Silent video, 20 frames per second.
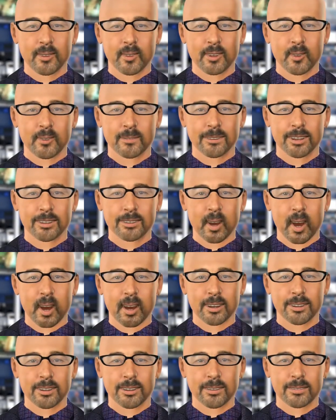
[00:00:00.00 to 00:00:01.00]
Rare Metal
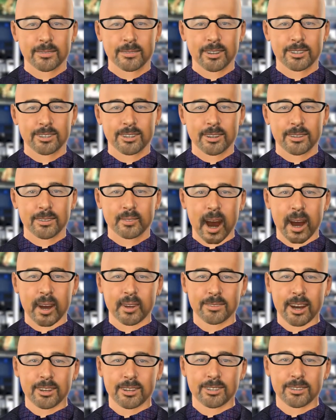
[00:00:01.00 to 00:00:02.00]
Mining, a
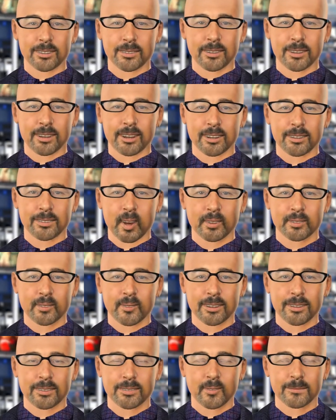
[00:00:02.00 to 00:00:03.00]
Singapore-based holding
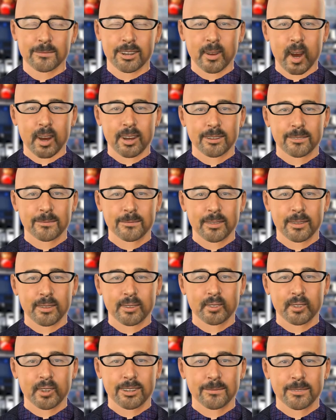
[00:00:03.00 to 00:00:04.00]
company for the mining
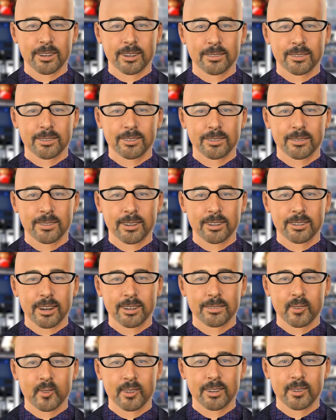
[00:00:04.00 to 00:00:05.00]
of precious metals,
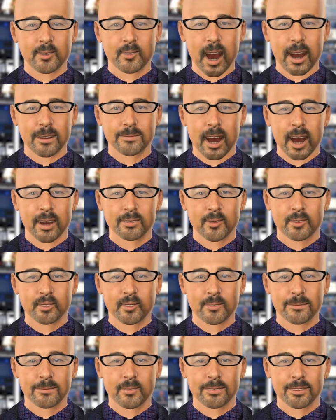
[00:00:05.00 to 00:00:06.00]
has entered into a
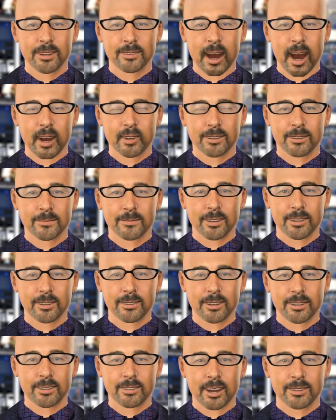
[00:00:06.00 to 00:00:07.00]
partnership with the Market
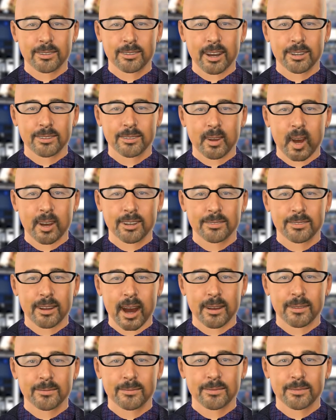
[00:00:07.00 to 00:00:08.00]
Peak investment
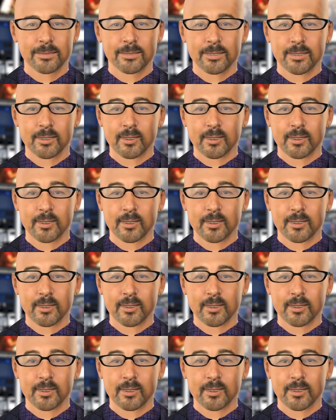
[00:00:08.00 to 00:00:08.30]
platform.